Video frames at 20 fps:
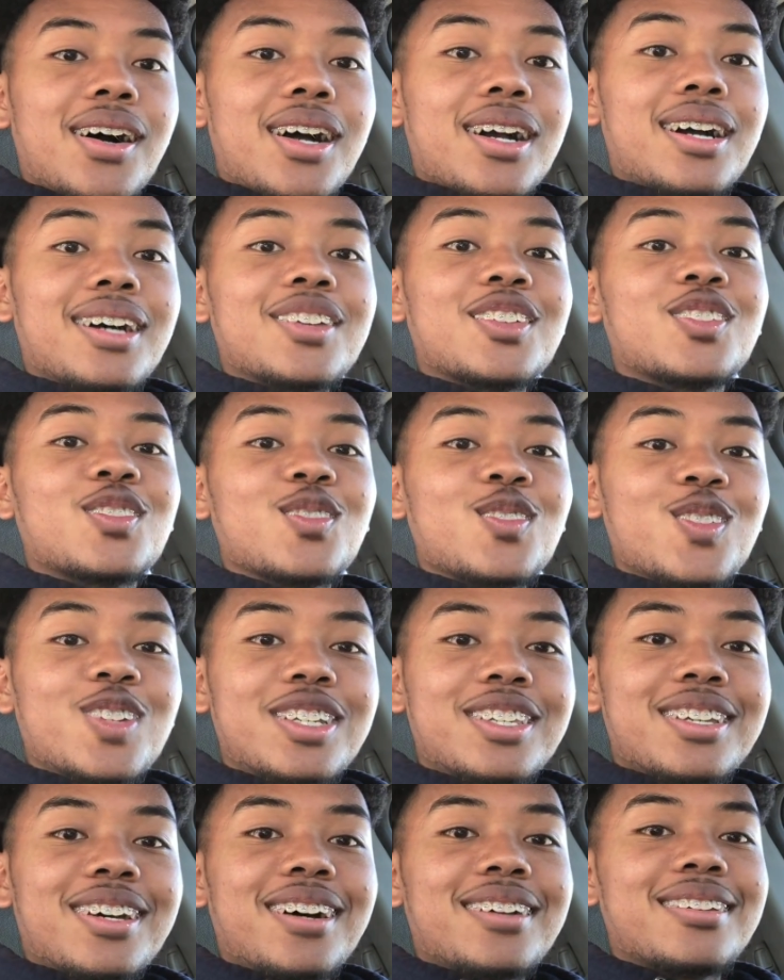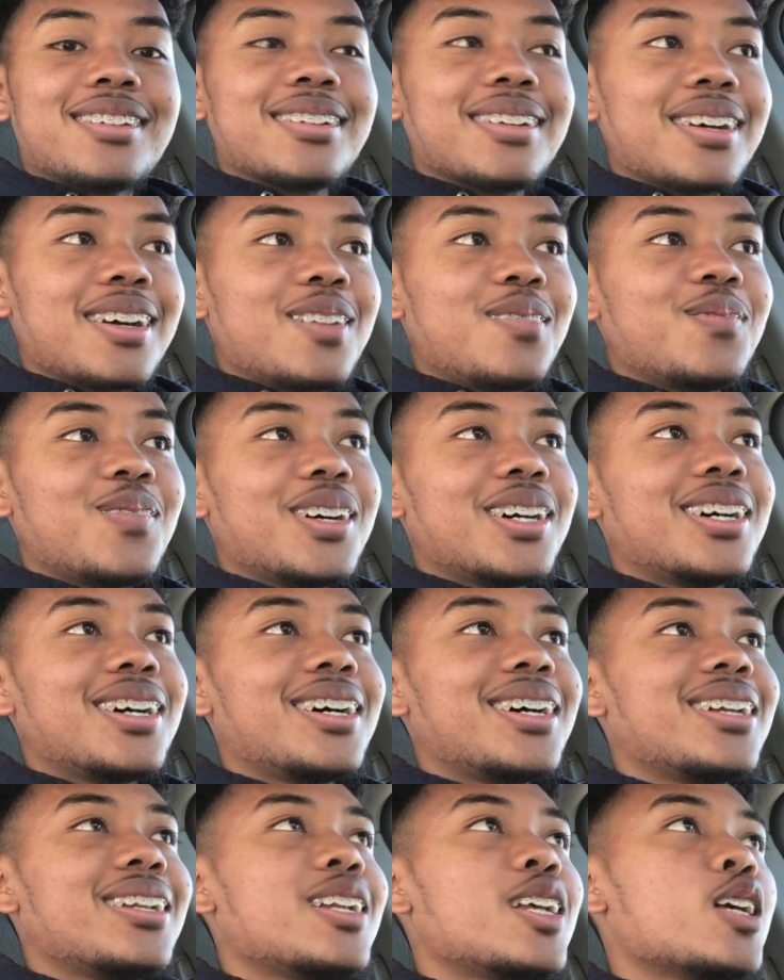I got a story time today,
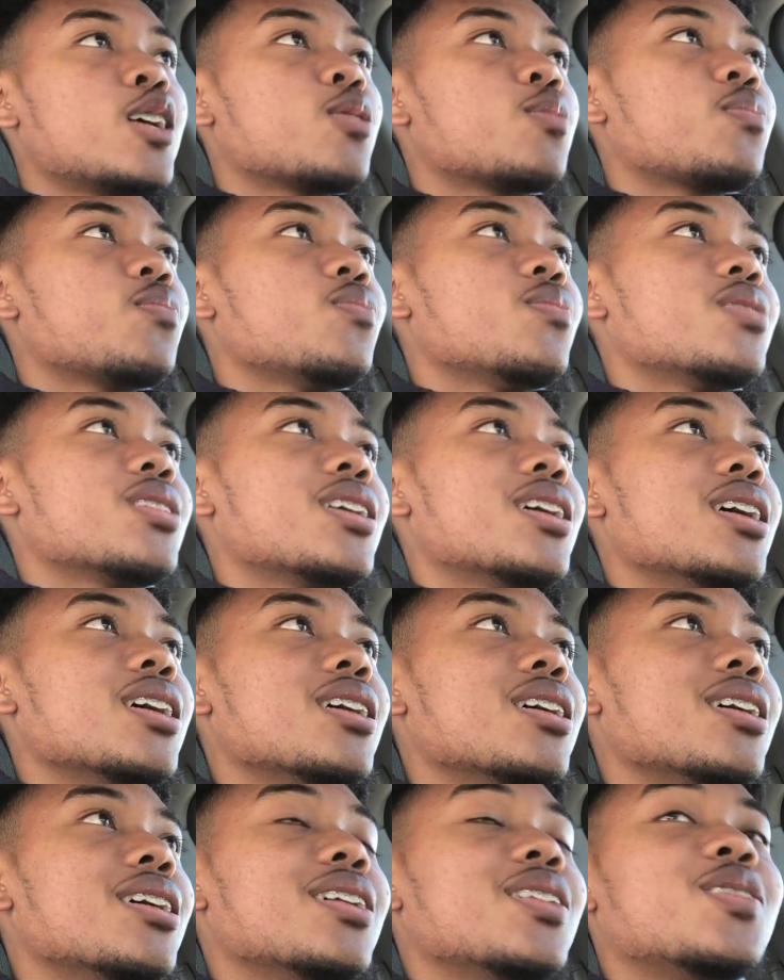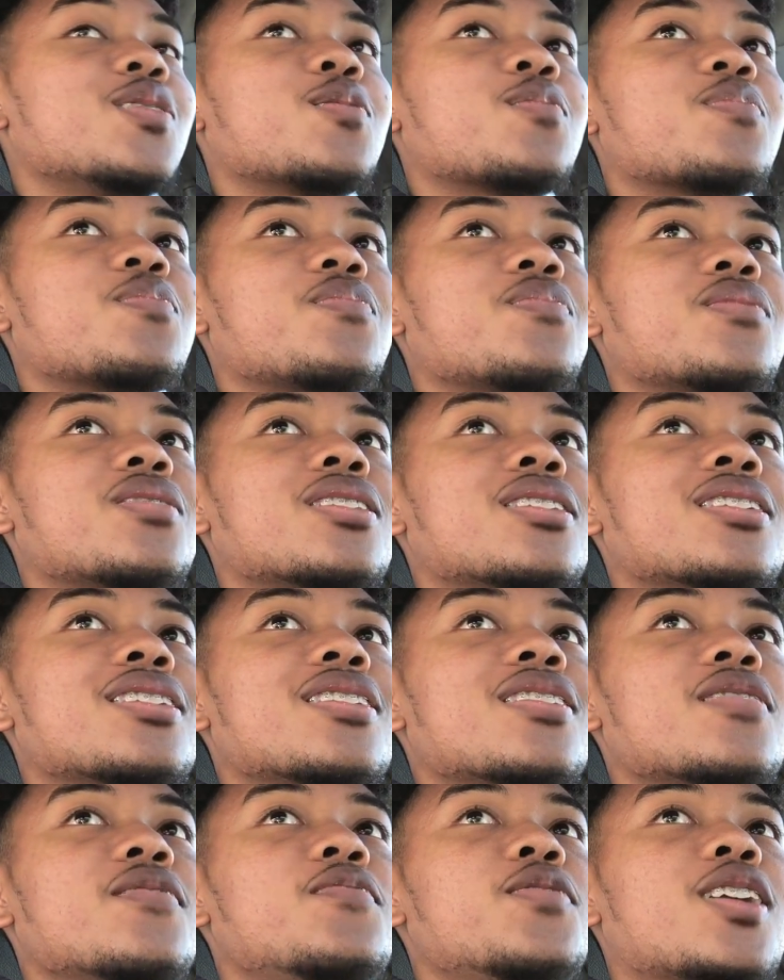man. Uh,
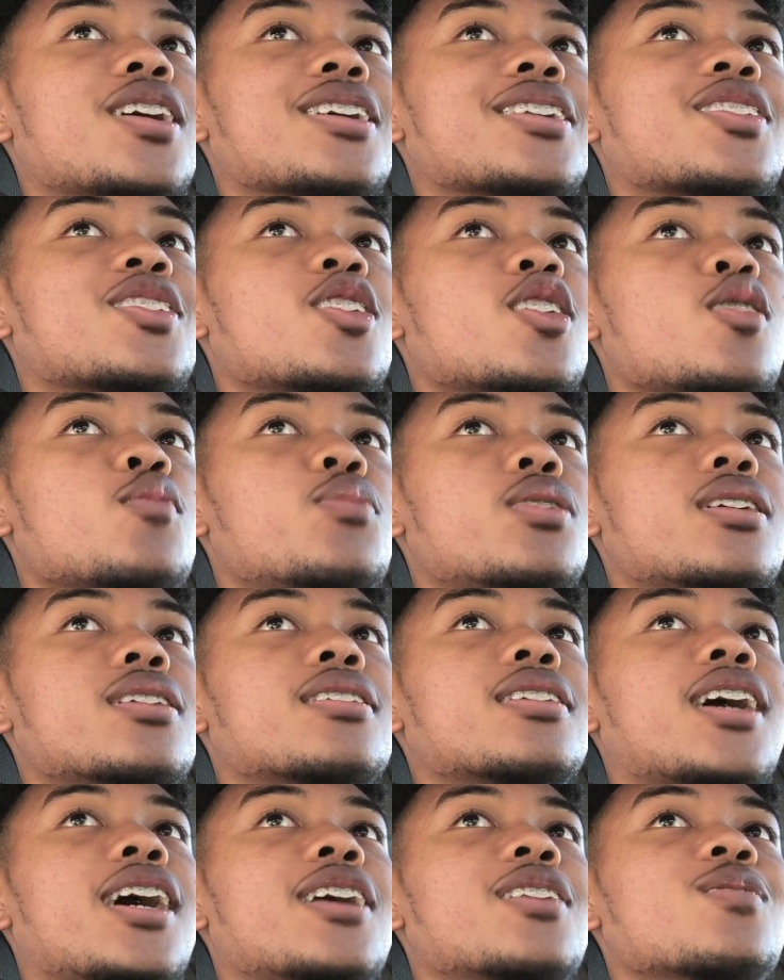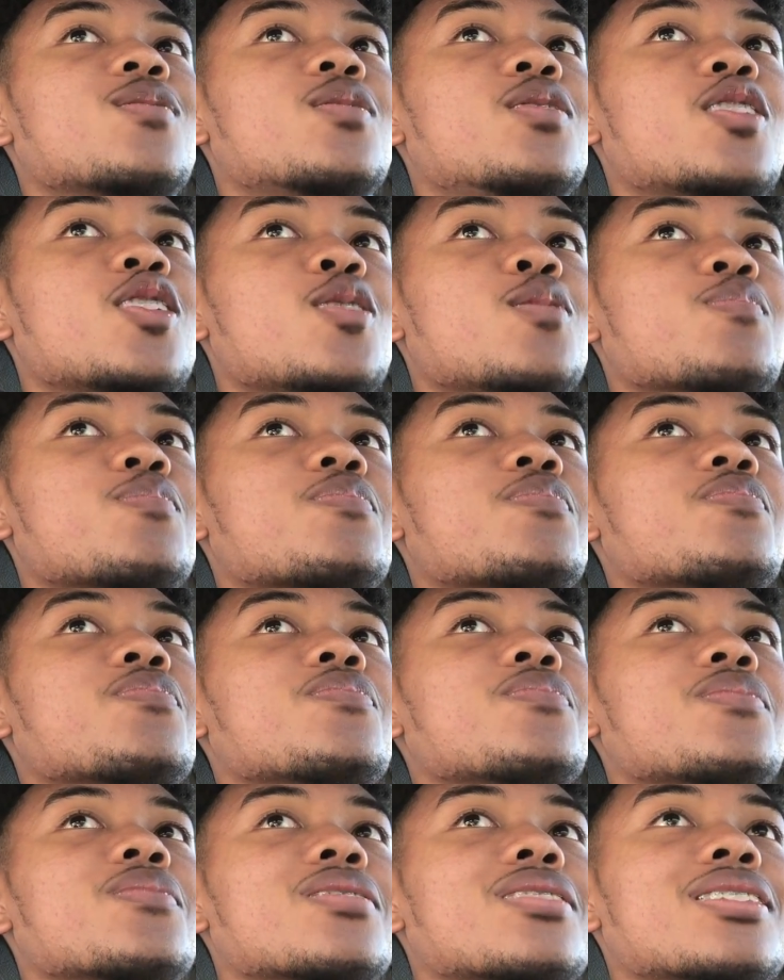if y'all can tell by the title, yup.
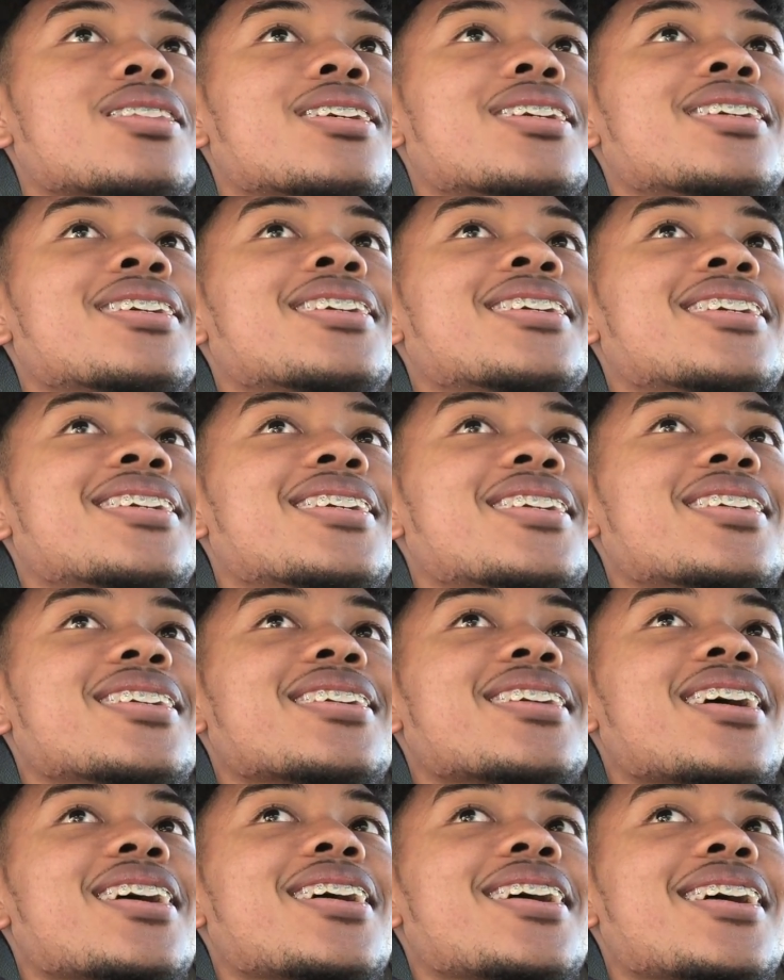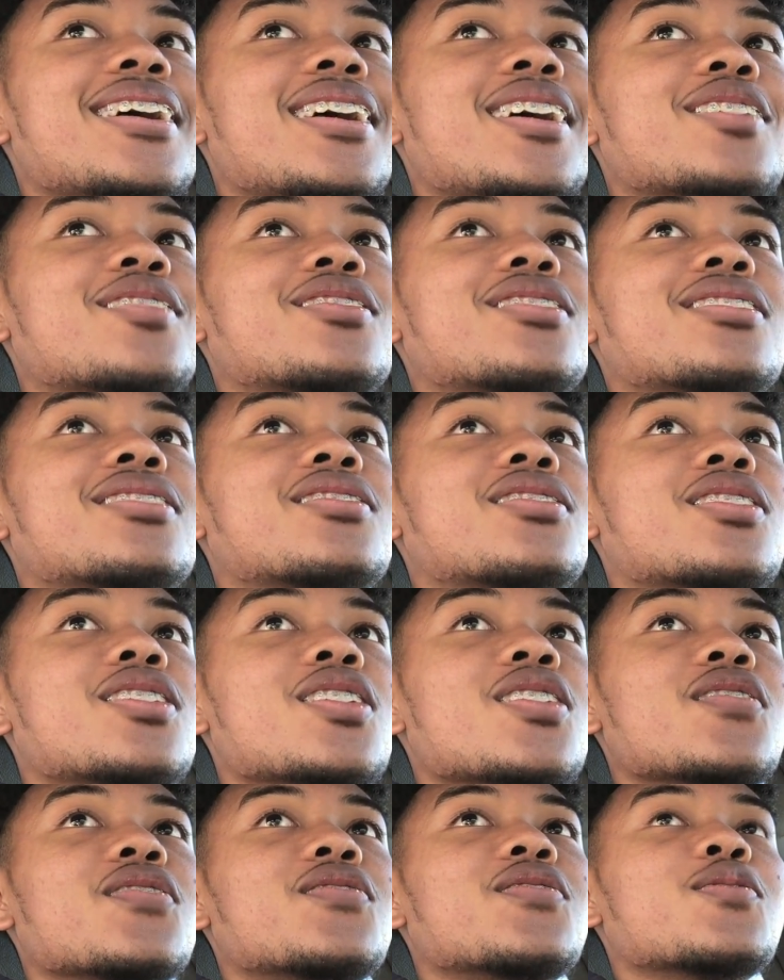Ah, it's
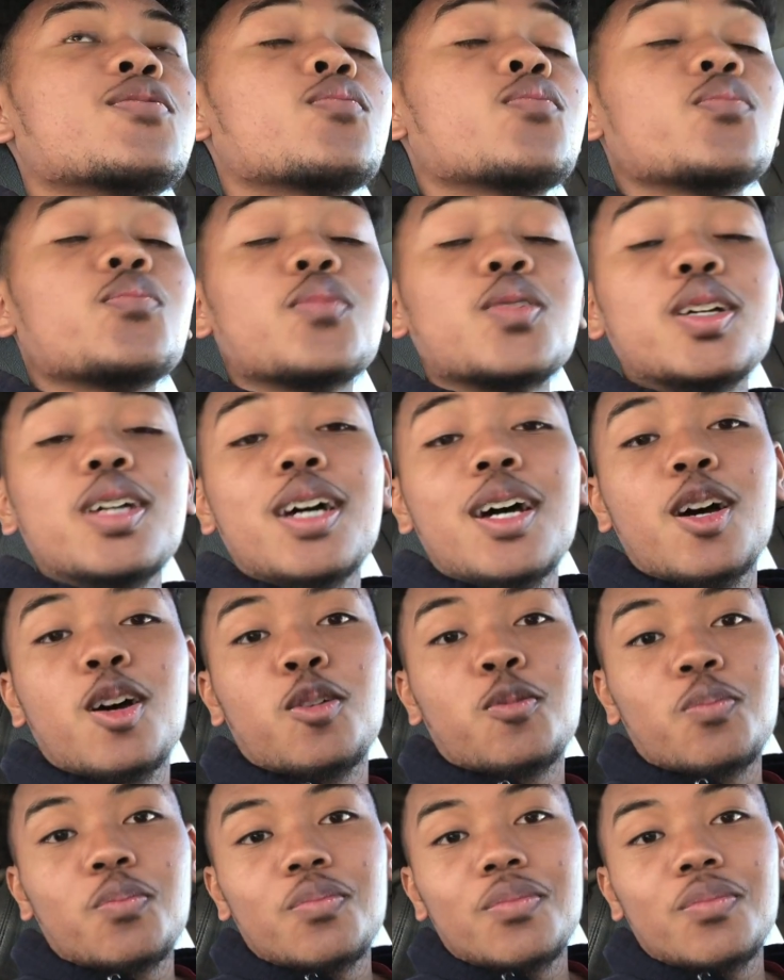tough. But yeah,